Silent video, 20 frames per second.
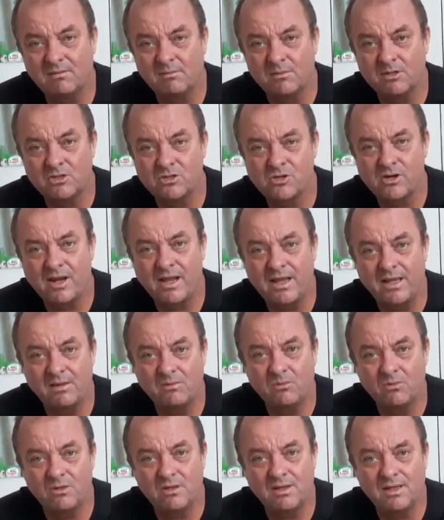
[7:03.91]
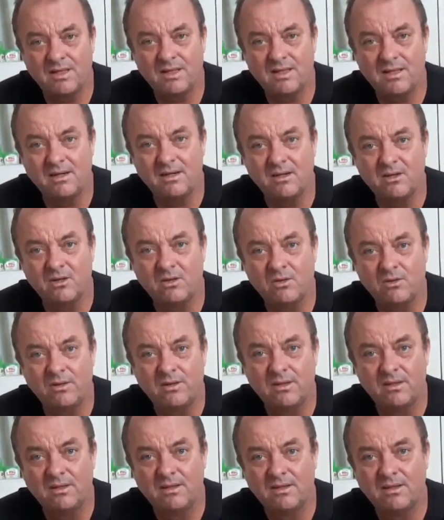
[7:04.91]
them a try and we'll let you know
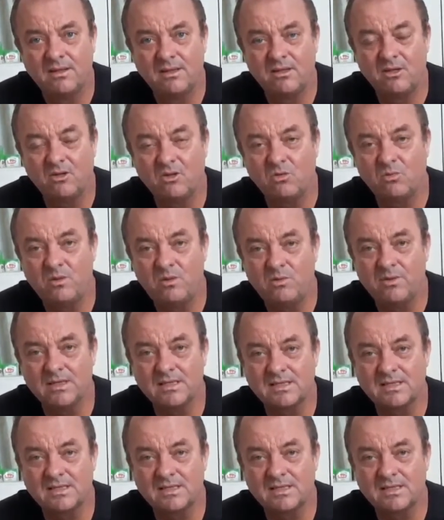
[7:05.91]
here on Wee-Wick's